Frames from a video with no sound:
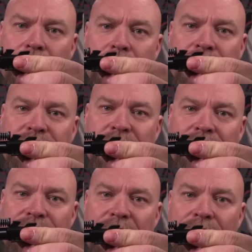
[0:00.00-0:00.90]

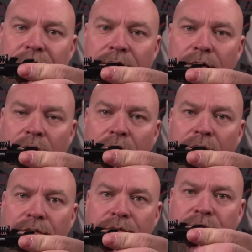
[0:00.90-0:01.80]
instead of down here
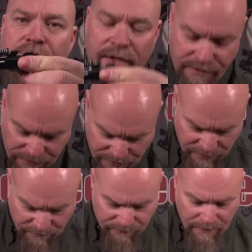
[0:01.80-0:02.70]
on the crescent
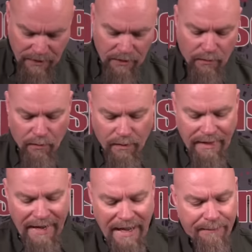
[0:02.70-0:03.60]
shelf. Well,
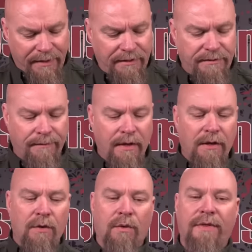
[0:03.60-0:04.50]
what happens
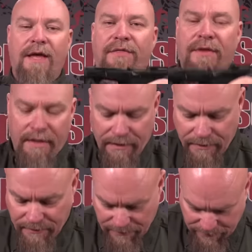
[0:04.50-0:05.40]
when that thing
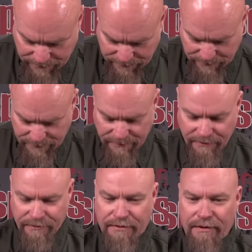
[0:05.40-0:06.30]
is